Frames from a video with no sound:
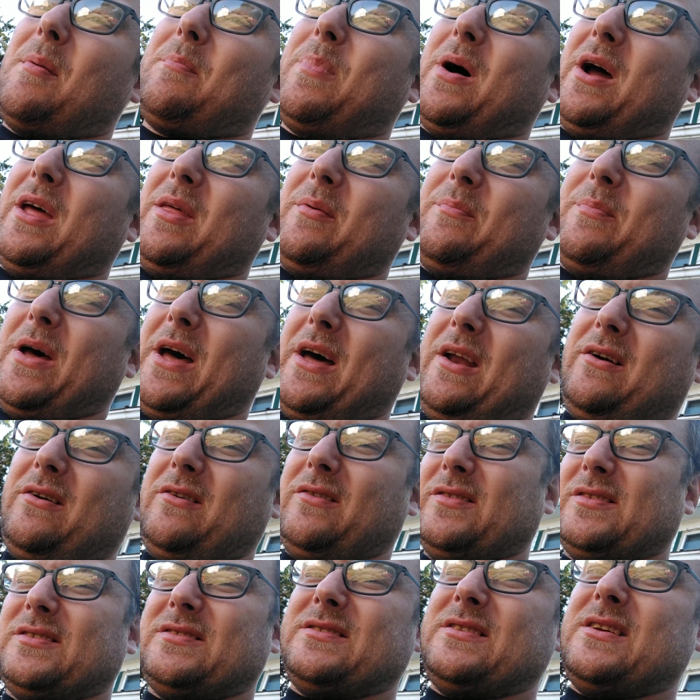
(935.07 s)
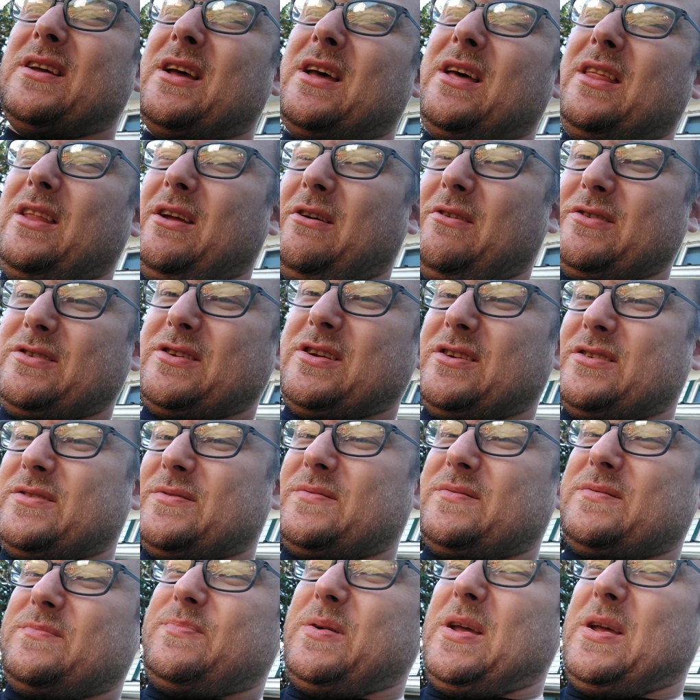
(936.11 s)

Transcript: by the pedals. There was just